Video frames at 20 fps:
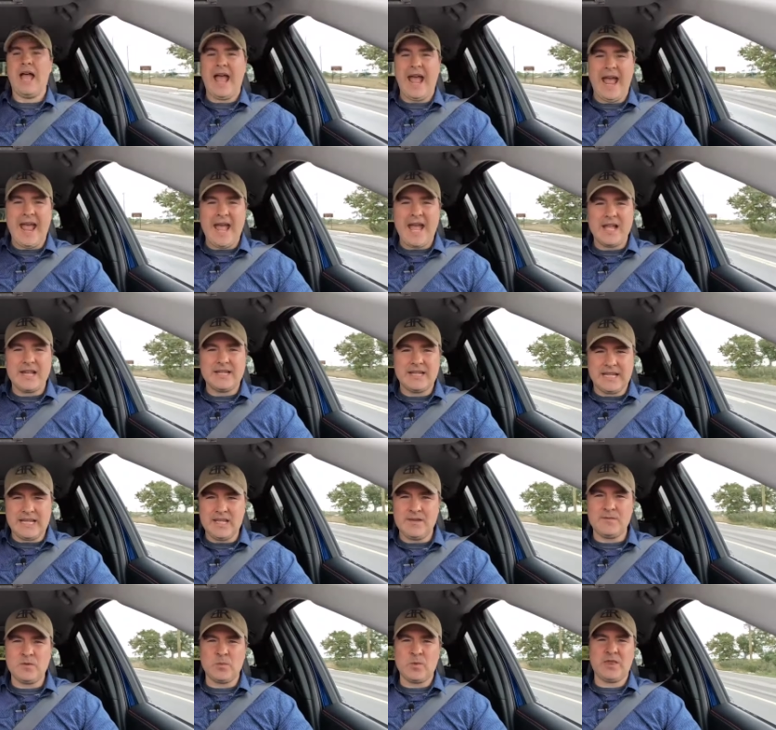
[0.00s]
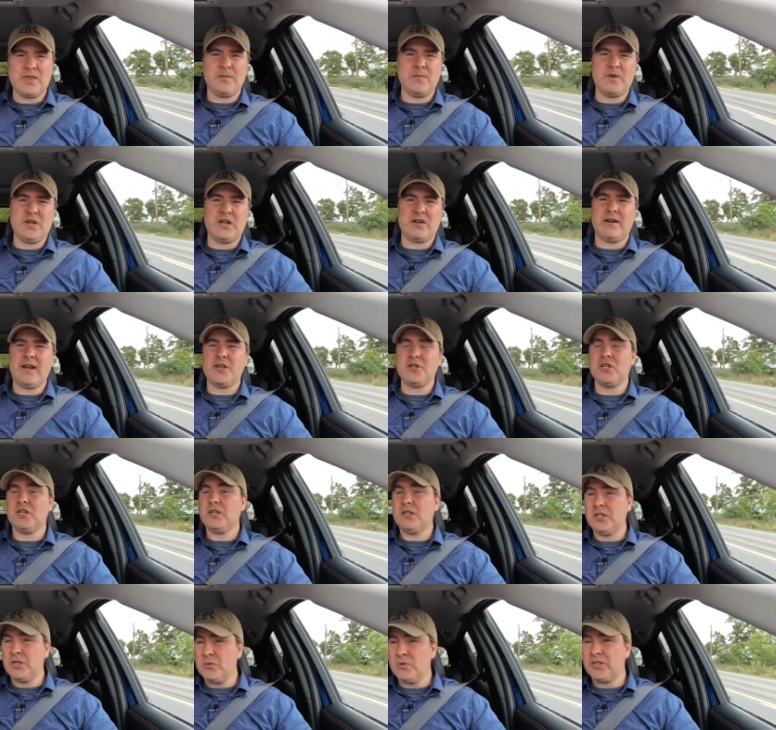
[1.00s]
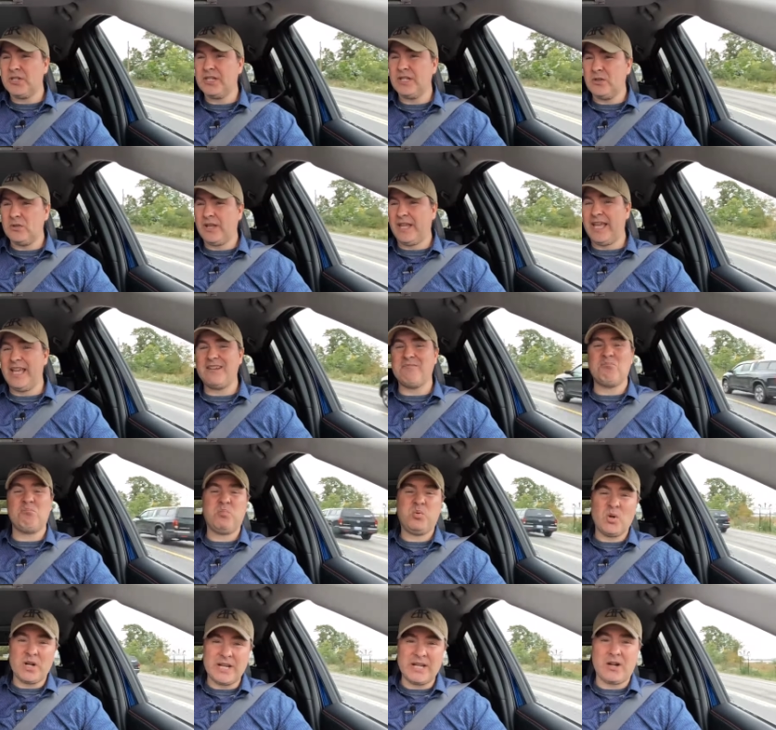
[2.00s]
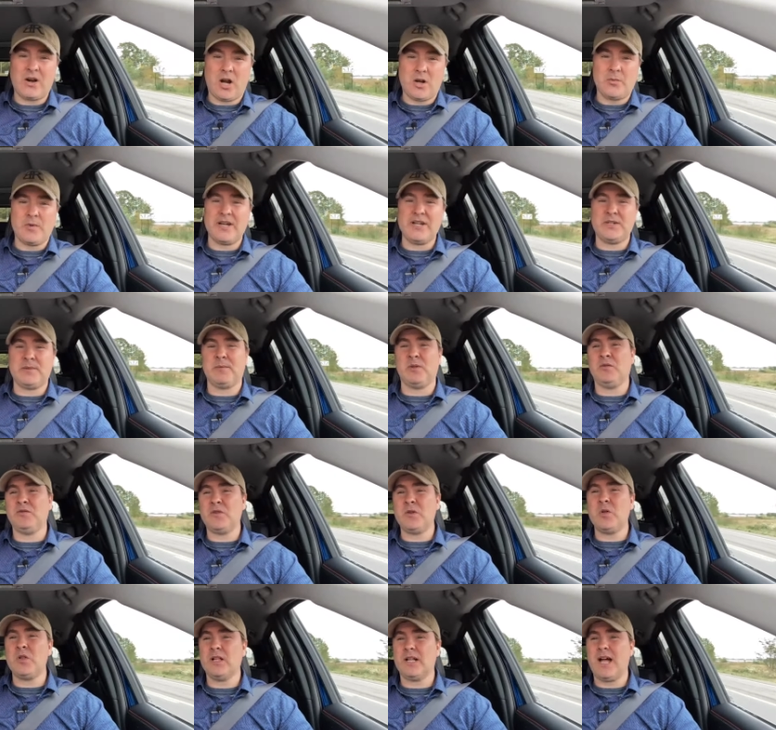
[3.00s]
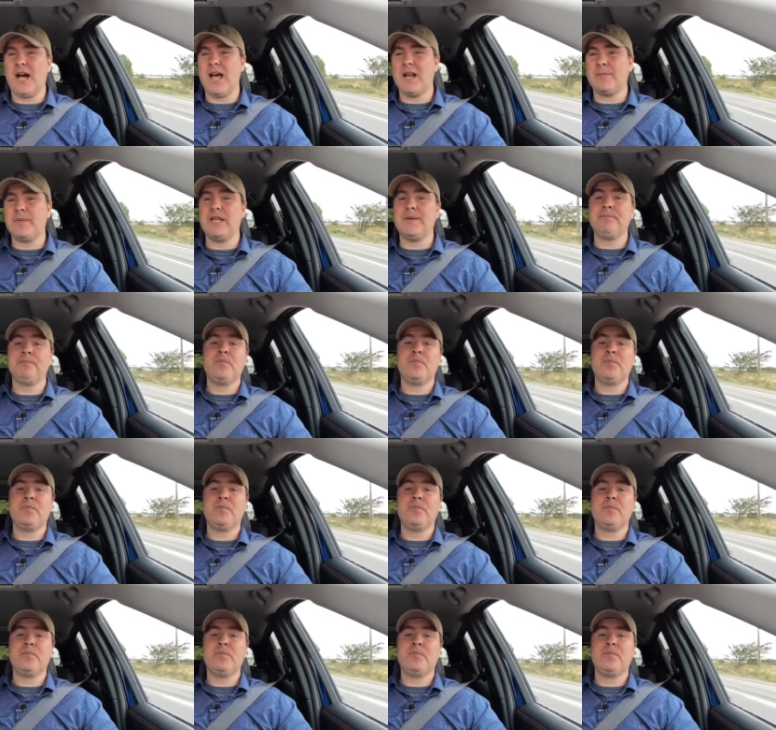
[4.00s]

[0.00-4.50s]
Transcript: And even with the bigger engine, you still get pretty darn reasonable fuel economy.